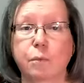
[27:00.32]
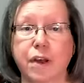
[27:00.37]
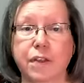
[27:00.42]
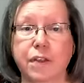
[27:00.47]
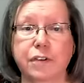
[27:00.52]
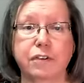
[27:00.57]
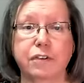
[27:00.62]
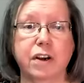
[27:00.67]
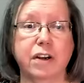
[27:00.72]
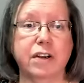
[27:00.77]

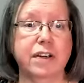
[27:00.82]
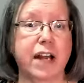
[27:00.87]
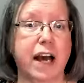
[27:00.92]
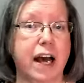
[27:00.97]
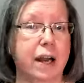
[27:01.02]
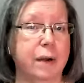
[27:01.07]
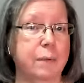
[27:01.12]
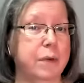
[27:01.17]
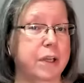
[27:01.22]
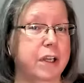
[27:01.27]
whether or
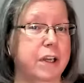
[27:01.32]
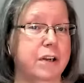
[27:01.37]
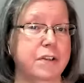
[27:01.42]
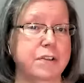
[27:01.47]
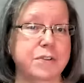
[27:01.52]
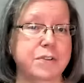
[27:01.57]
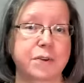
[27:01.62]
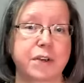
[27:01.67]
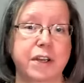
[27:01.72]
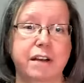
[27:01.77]
not we
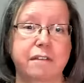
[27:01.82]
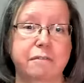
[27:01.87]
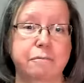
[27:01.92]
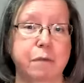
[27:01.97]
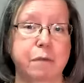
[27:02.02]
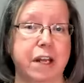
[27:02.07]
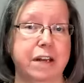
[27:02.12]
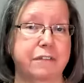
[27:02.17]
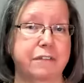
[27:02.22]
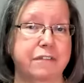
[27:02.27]
also have
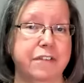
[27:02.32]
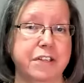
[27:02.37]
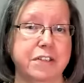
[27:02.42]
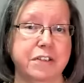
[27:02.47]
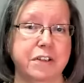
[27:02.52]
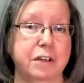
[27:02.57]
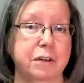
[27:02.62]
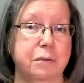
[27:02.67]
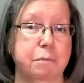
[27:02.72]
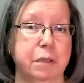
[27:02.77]

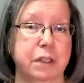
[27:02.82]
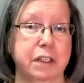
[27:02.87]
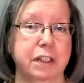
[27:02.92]
metaphysical